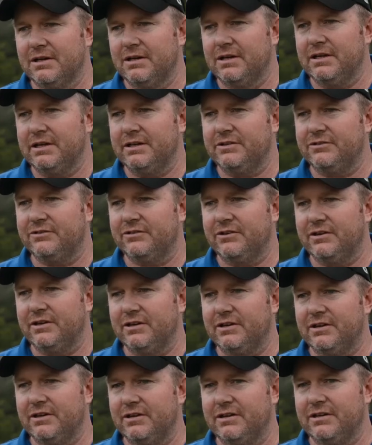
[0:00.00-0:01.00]
it's,
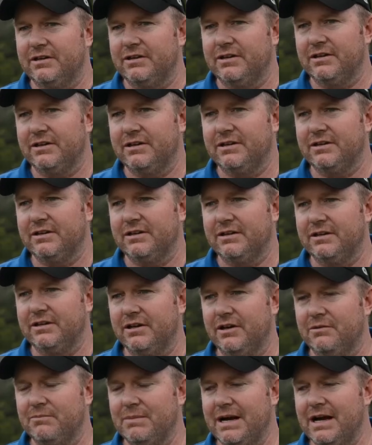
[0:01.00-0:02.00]
you
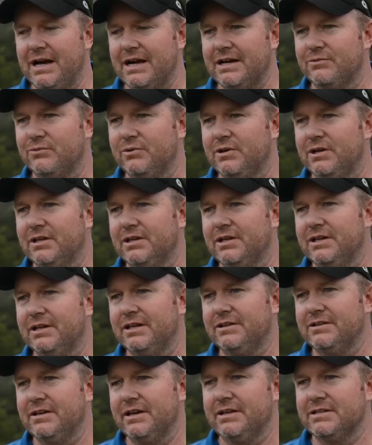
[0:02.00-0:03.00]
know, Mark
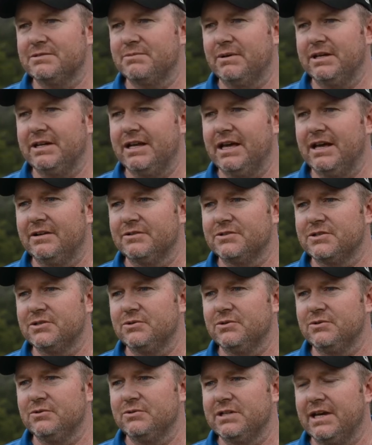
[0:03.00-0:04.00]
really has been able
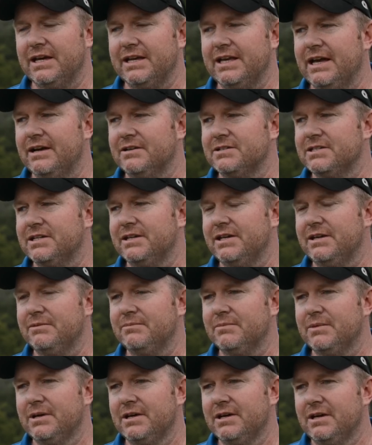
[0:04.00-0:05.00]
to take our
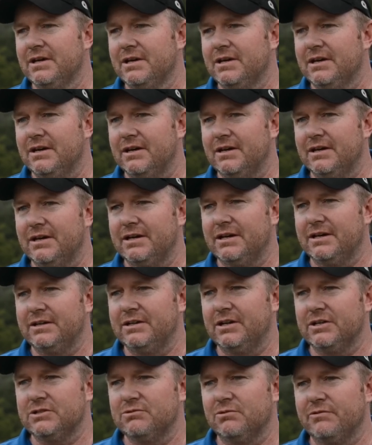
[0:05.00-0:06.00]
team, you
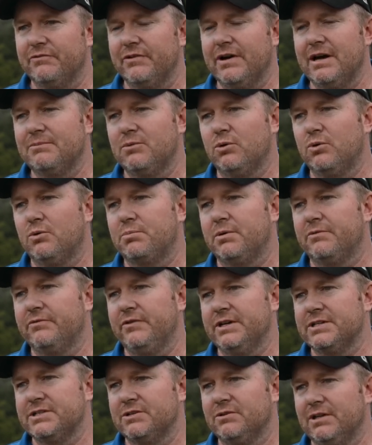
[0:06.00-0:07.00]
know, to a far more
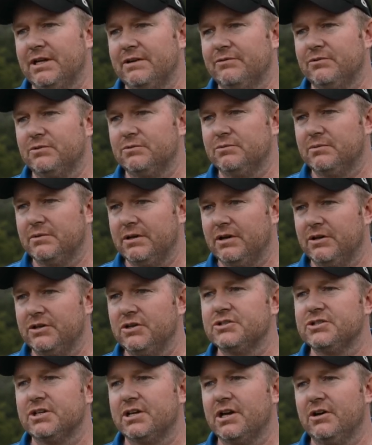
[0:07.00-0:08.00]
professional level. You know, I
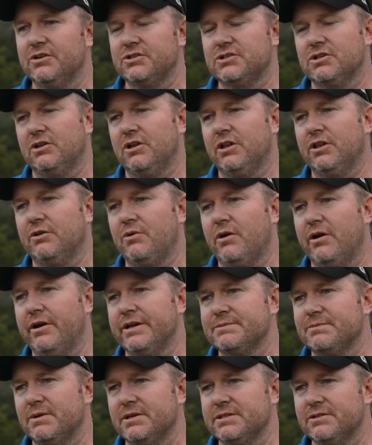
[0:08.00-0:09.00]
used to coach a lot of the
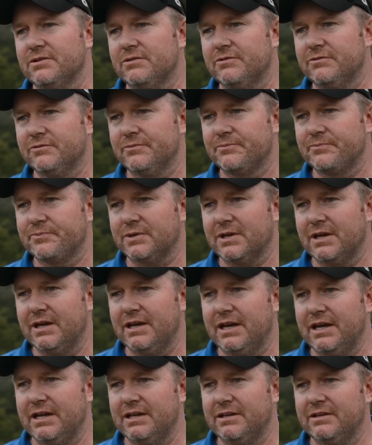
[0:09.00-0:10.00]
riders myself,
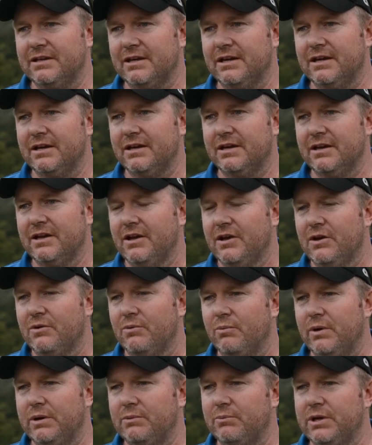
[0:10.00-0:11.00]
and
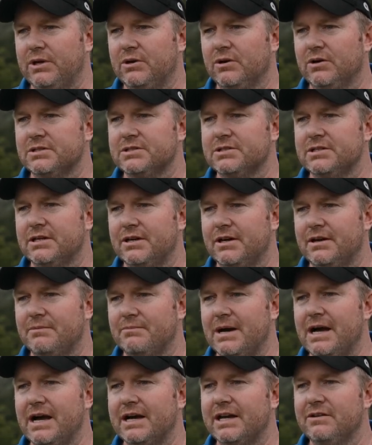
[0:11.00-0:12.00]
when we got uh,
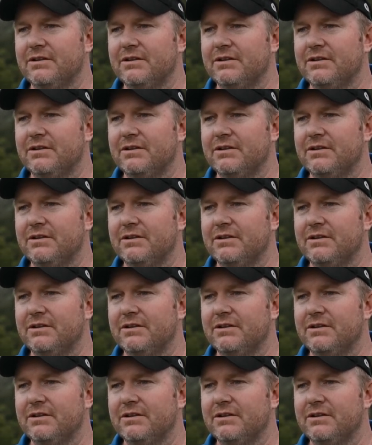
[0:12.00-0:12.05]
Mark